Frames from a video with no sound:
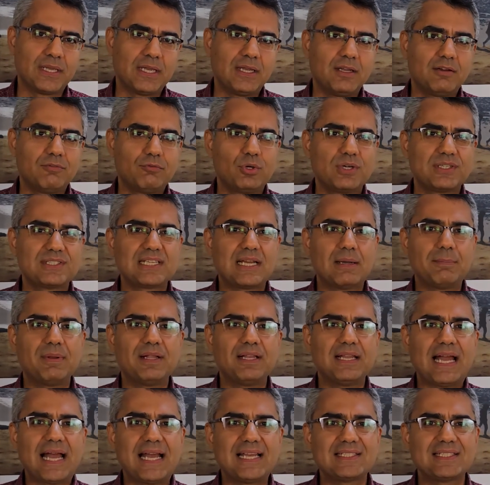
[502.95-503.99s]
For example,
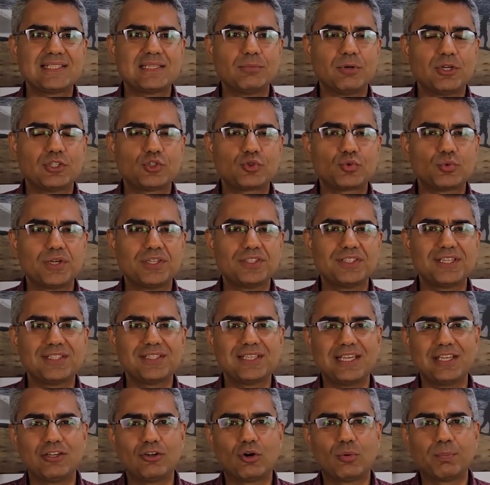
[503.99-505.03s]
as demonstrated
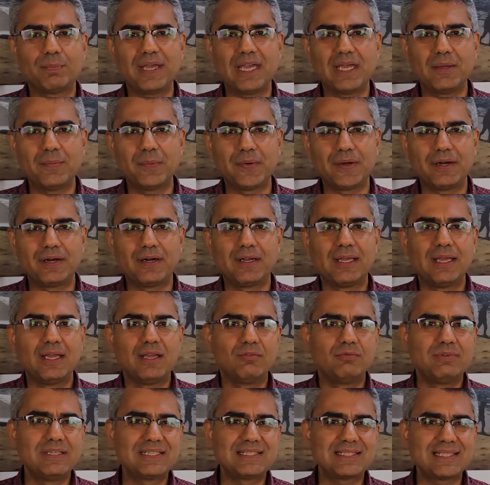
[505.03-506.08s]
in our paper,
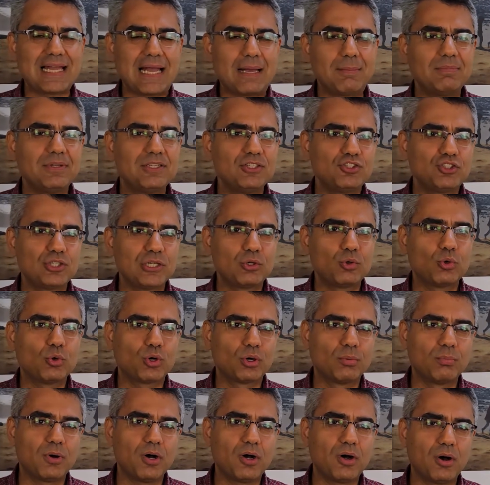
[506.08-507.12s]
we established the
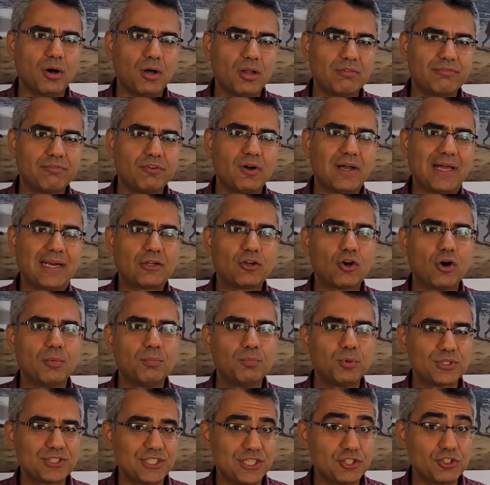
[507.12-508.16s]
Cronbach alpha and
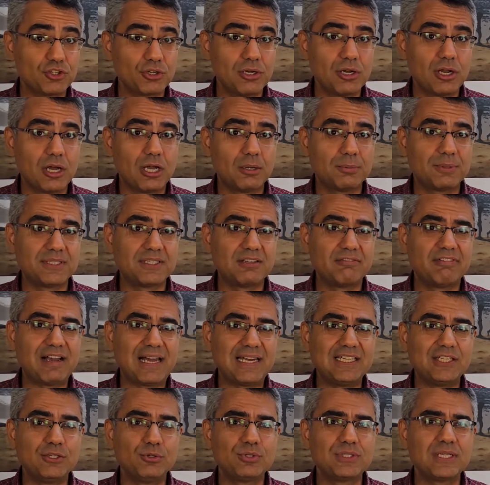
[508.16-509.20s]
composite reliability
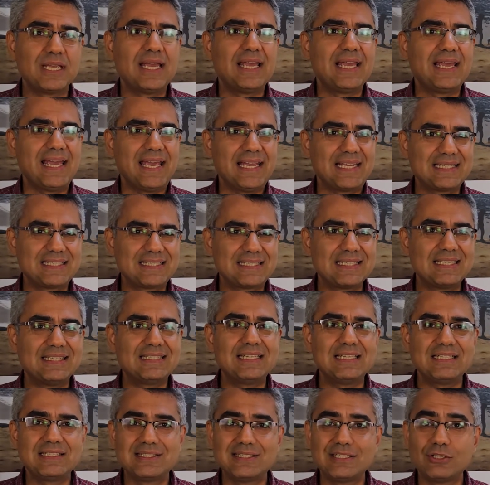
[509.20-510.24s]
values exceeding
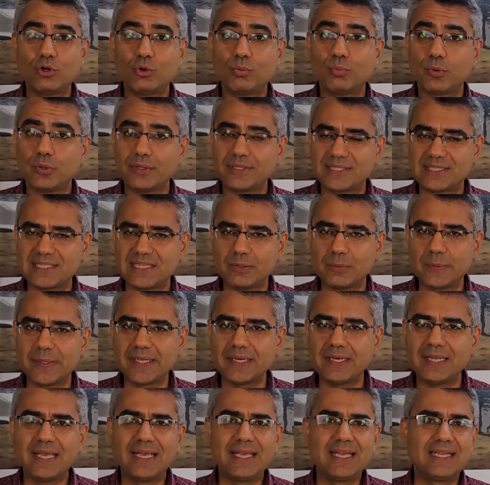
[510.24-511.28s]
0.7,
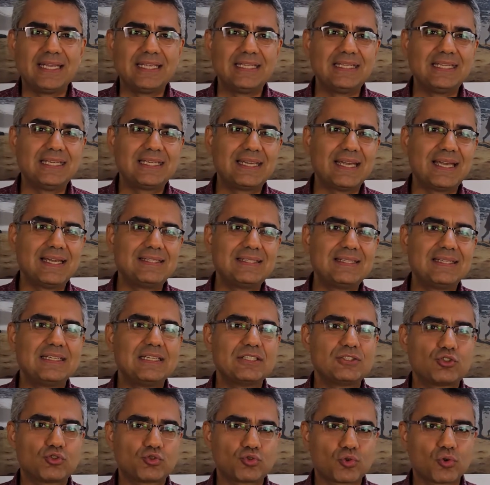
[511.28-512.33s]
indicating
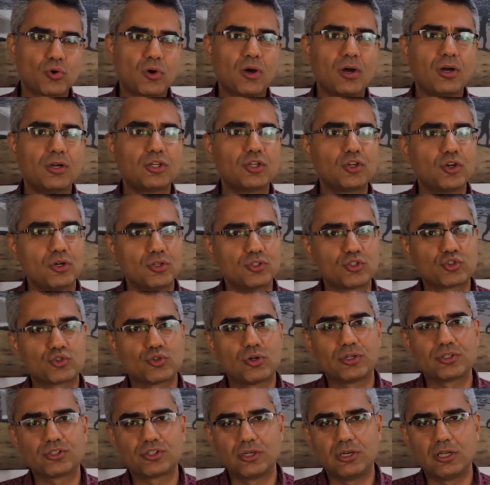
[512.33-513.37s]
strong
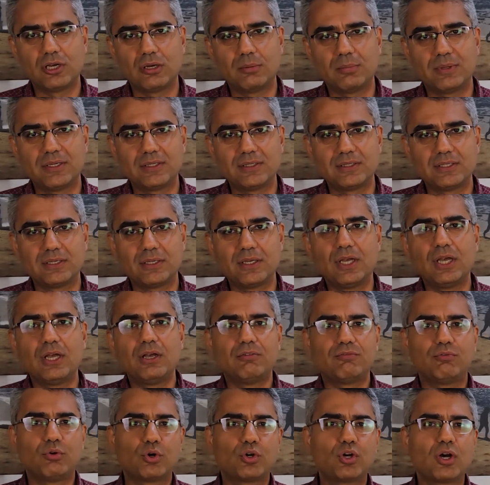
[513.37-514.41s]
construct reliability.
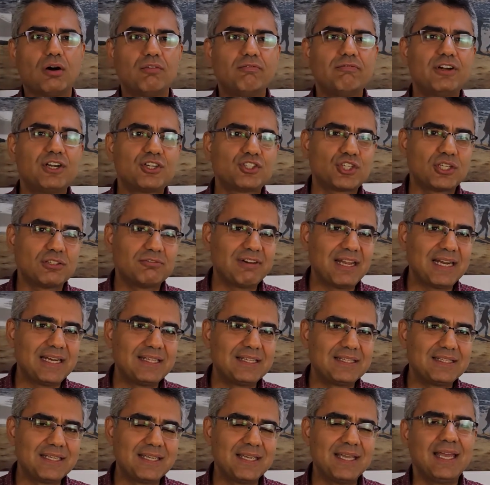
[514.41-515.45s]
For convergent
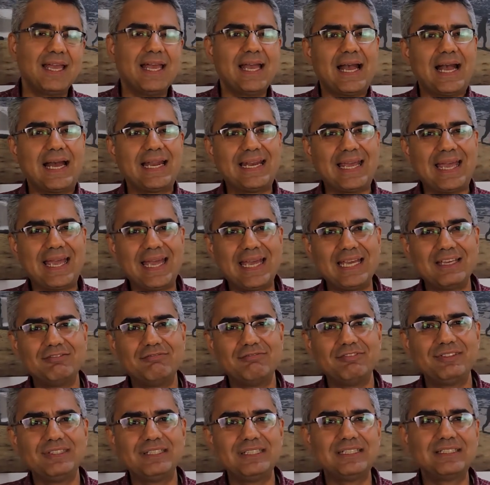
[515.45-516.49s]
validity, an
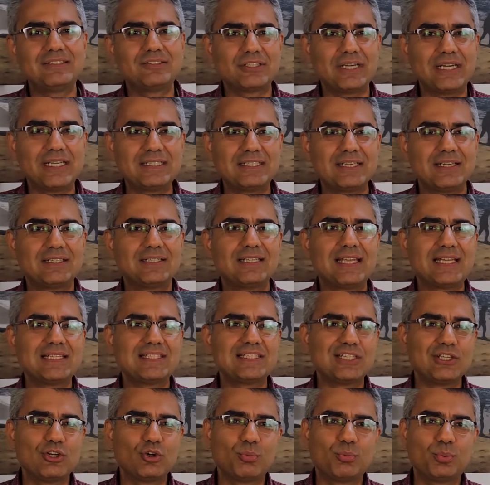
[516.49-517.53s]
AV greater than
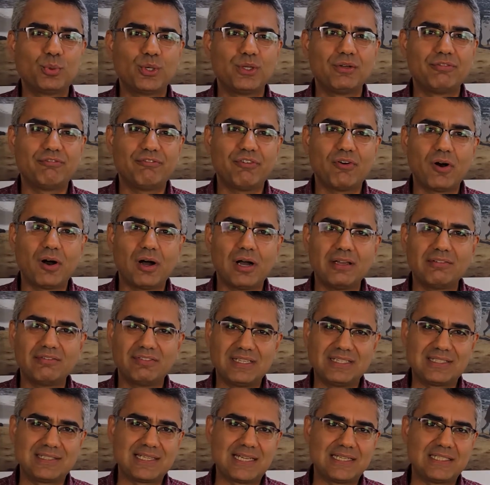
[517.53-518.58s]
0.5
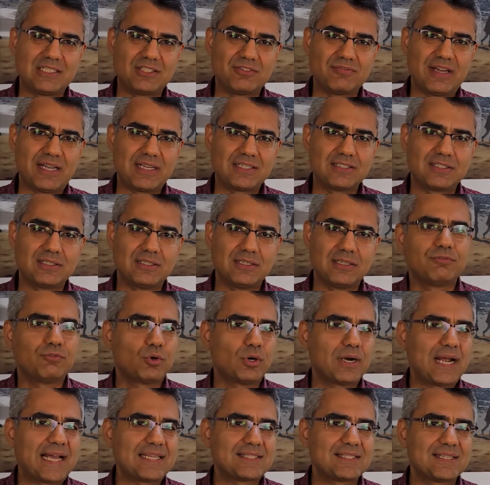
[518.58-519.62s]
is satisfactory. For
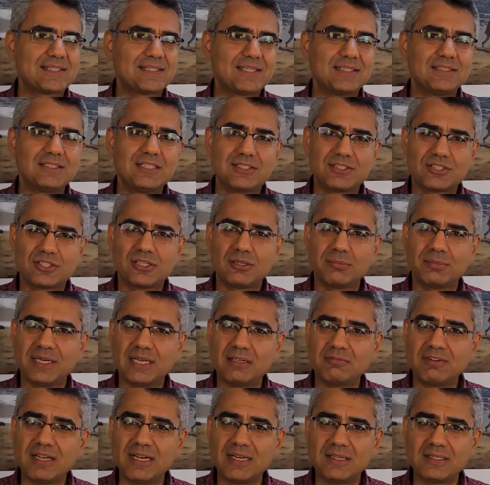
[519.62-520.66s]
assessing discriminant
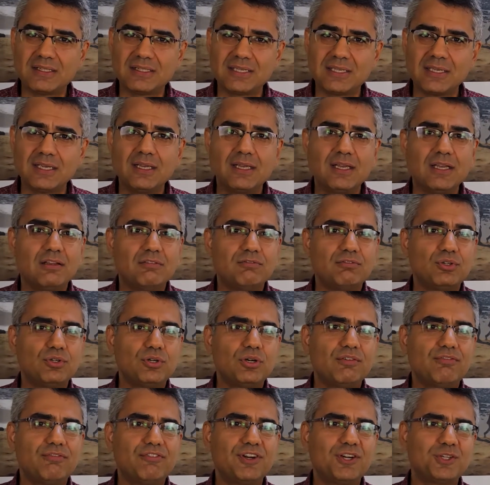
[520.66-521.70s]
validity, we
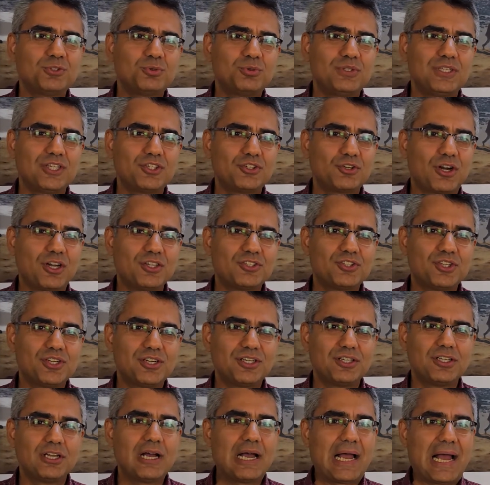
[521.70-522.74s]
refer to the
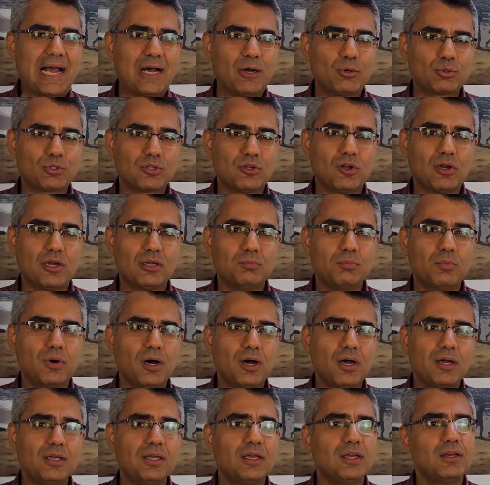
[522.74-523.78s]
criteria outlined
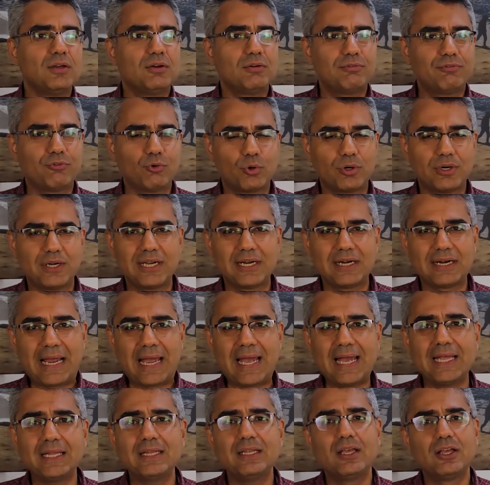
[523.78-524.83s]
by Forner
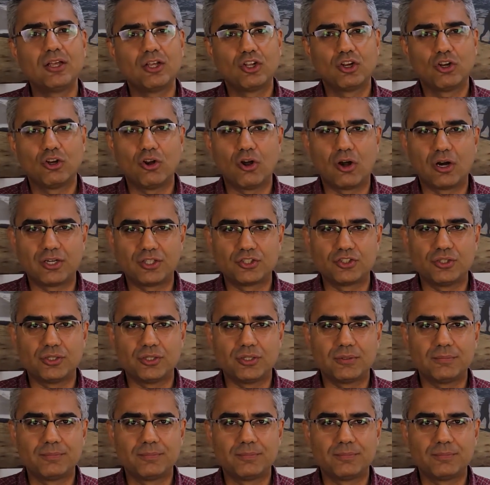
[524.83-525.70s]
and Larker.